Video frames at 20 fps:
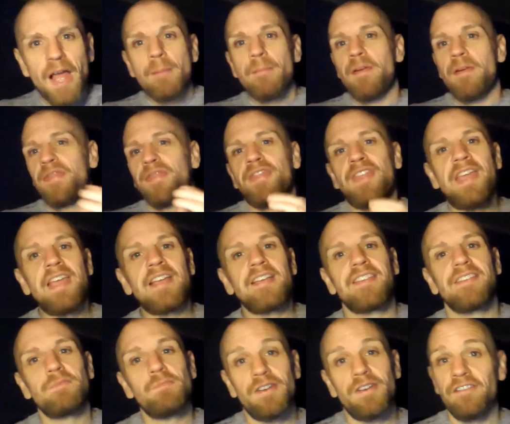But
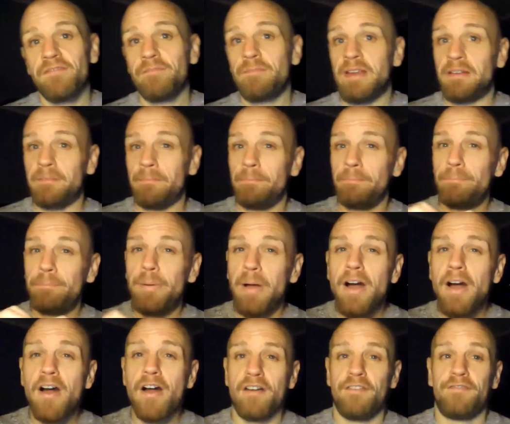this would have been
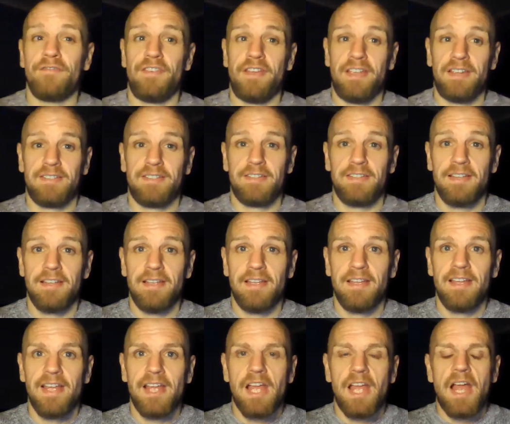perfect,
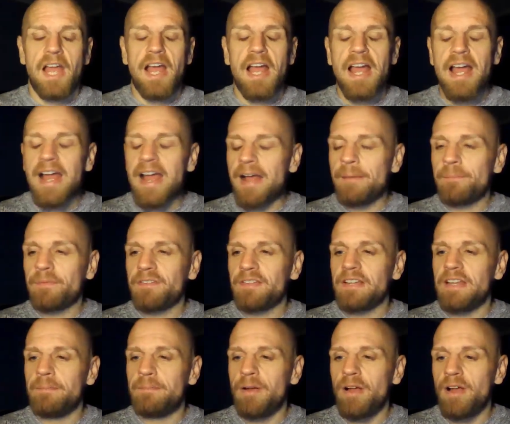
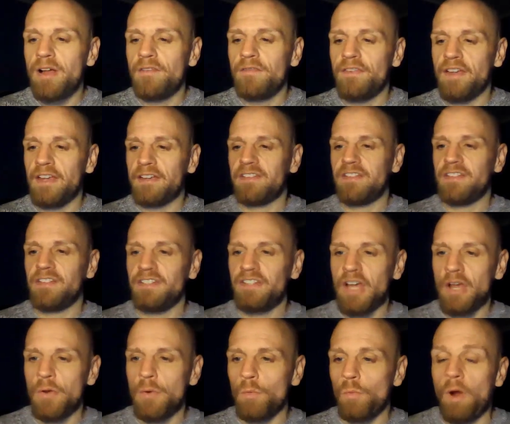absolutely perfect to
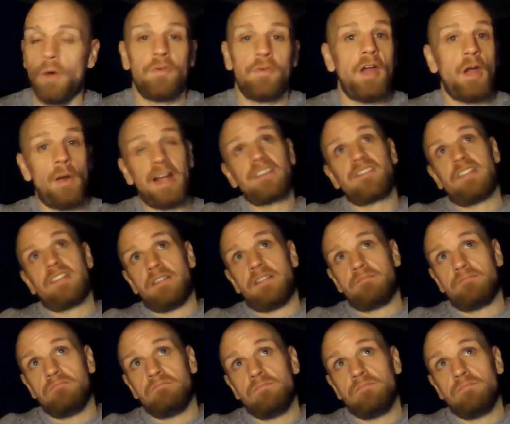go. Well, no, actually,